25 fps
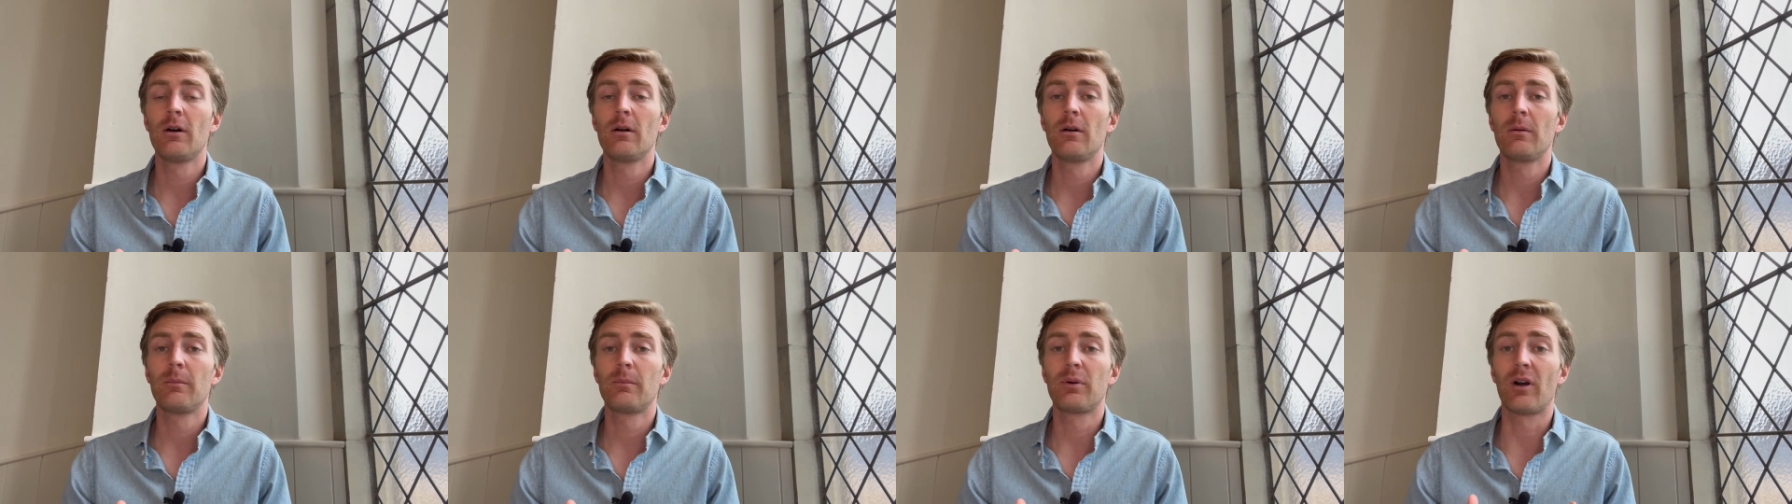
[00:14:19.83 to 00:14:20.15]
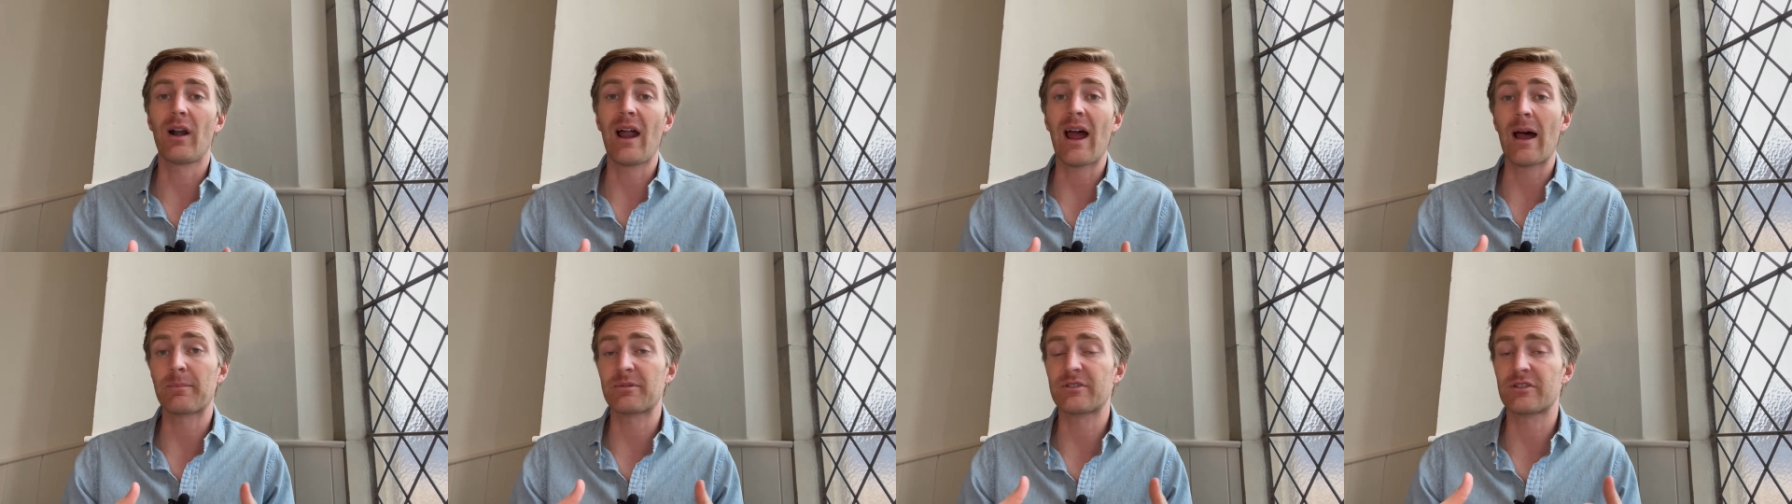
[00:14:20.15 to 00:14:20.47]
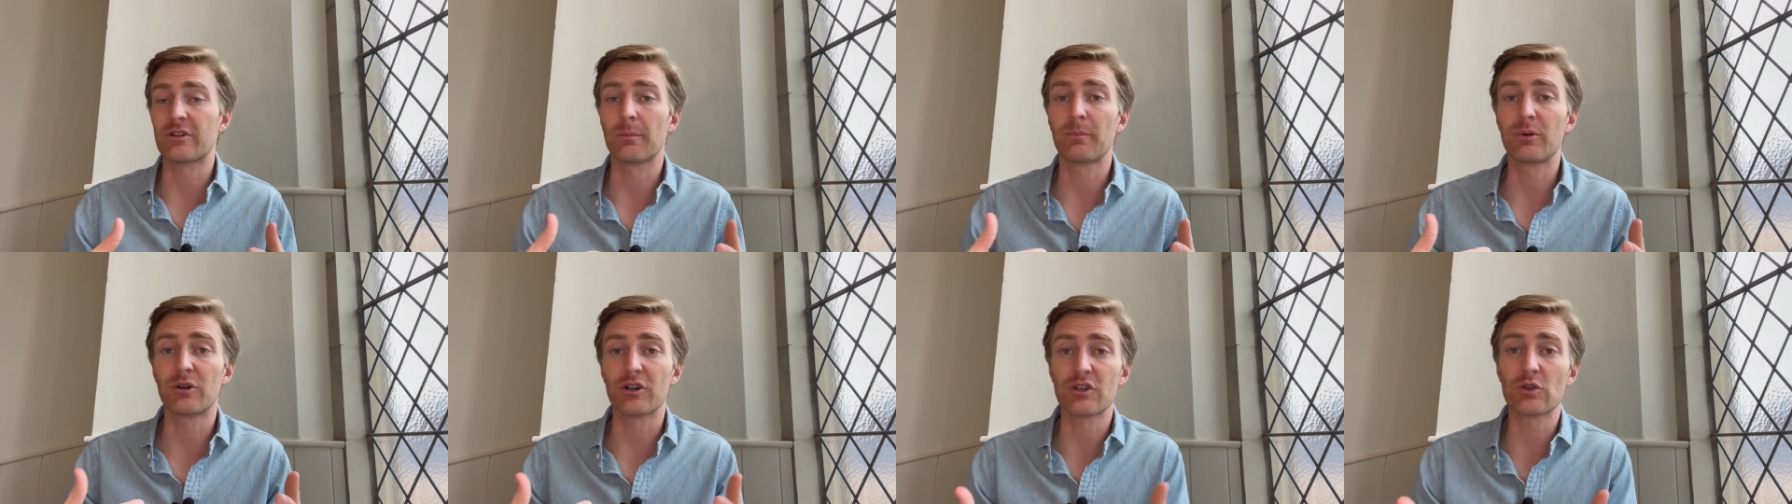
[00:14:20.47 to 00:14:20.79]
Perhaps
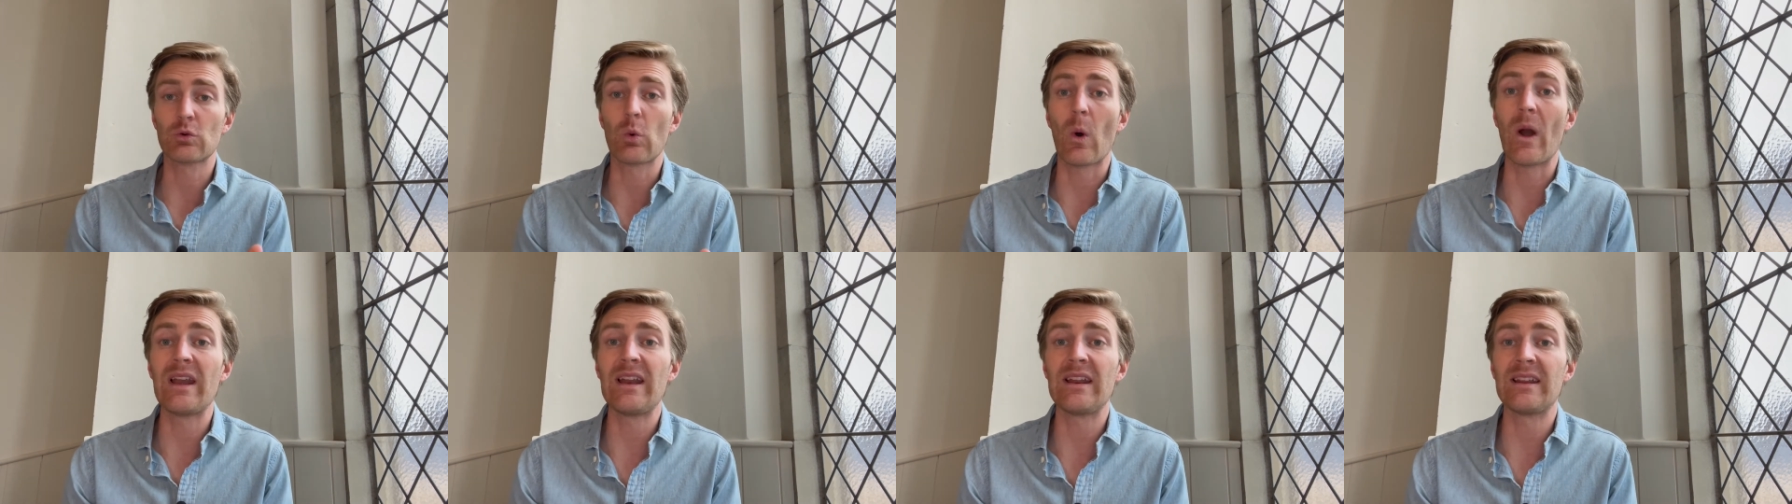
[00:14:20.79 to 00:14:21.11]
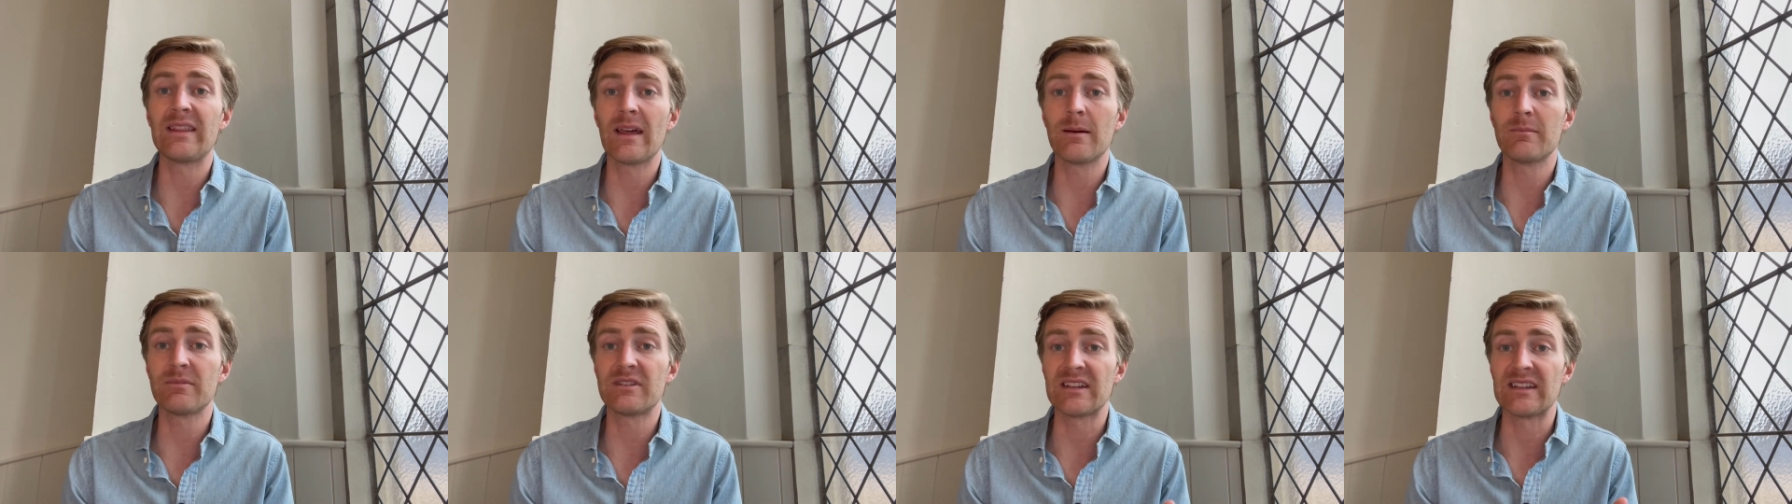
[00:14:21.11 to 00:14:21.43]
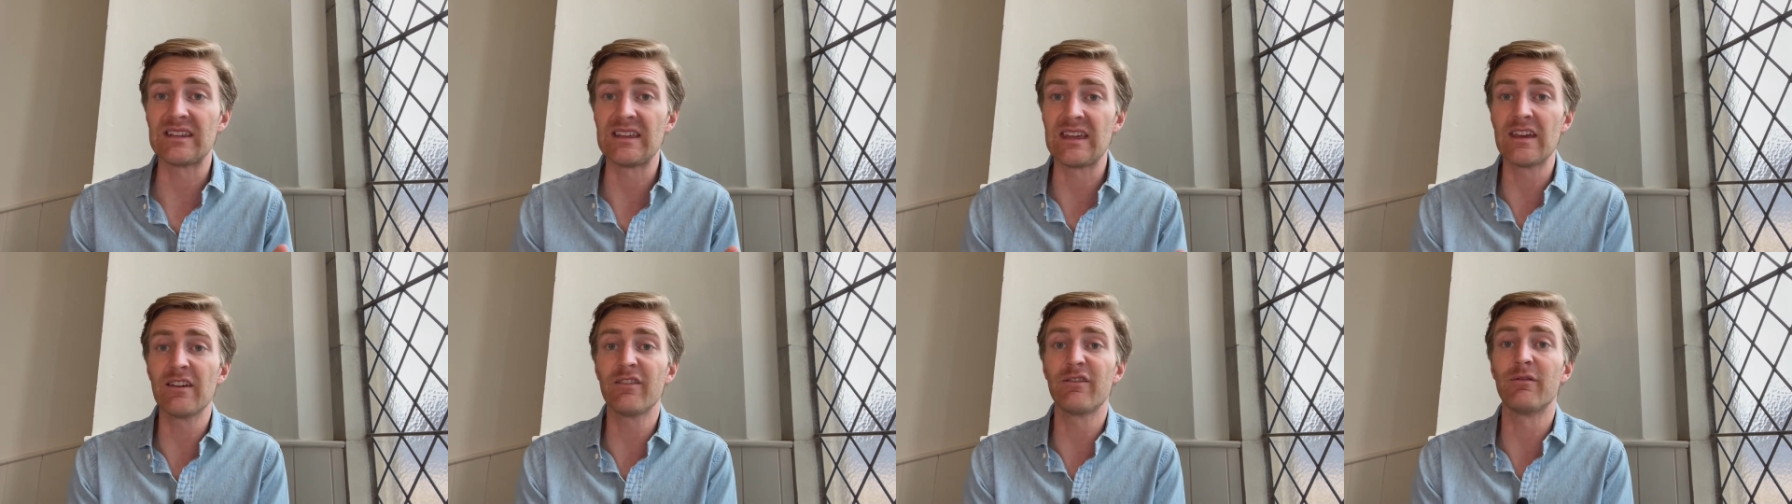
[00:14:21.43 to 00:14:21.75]
they're persuading them to
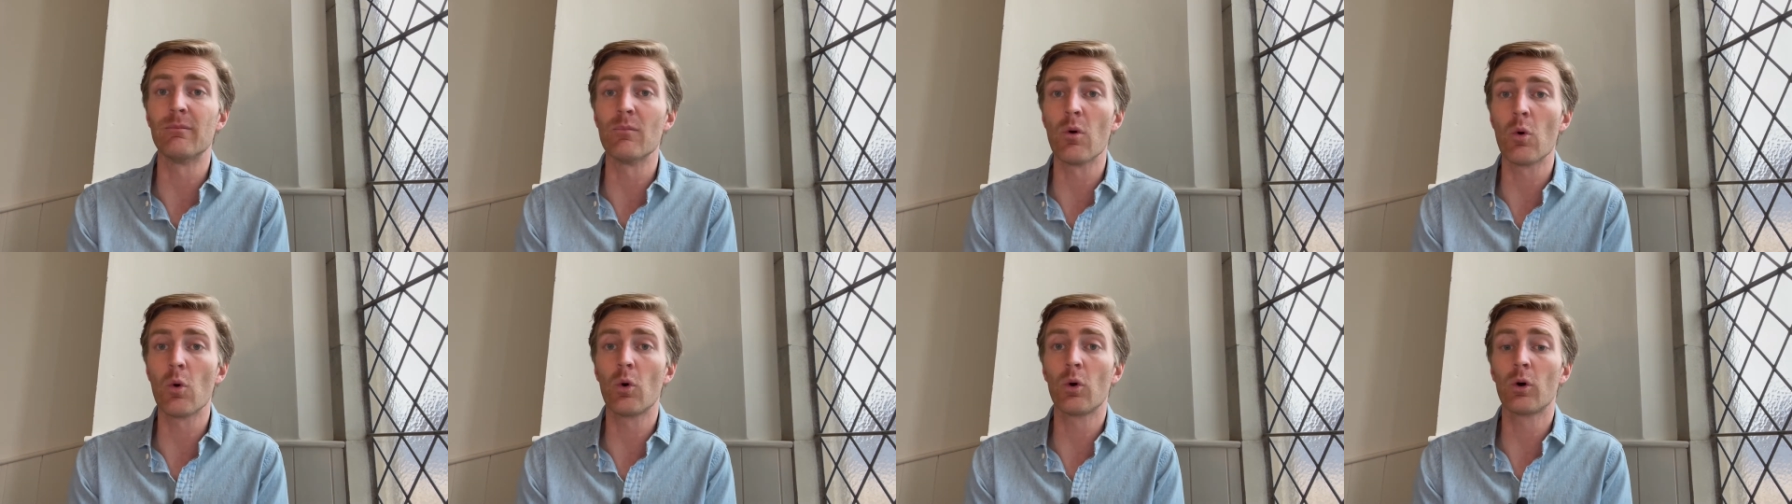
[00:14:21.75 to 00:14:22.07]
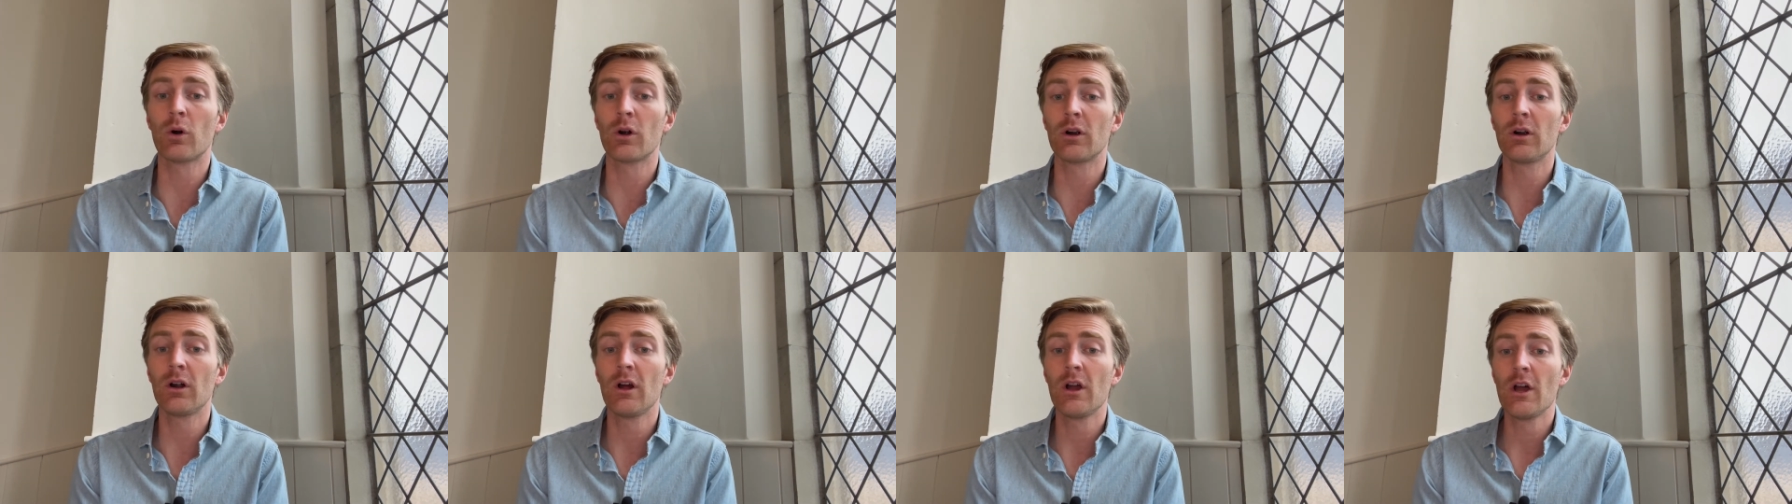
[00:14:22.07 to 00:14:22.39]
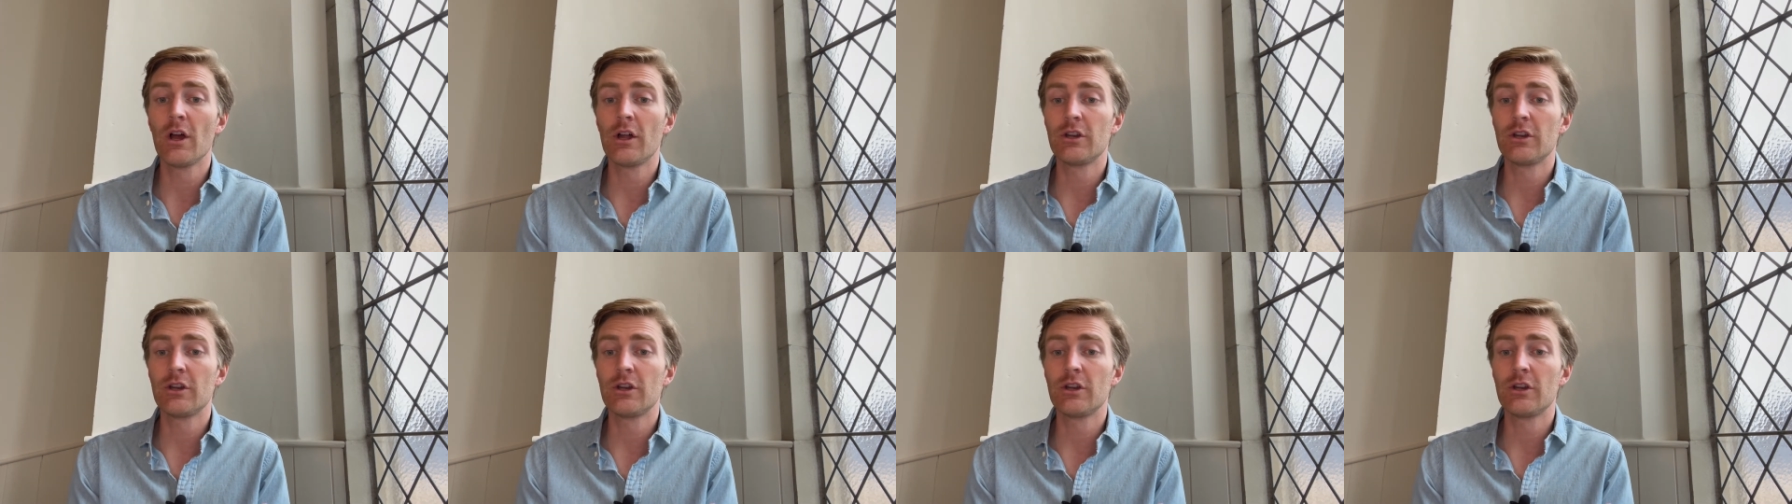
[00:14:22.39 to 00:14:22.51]
give more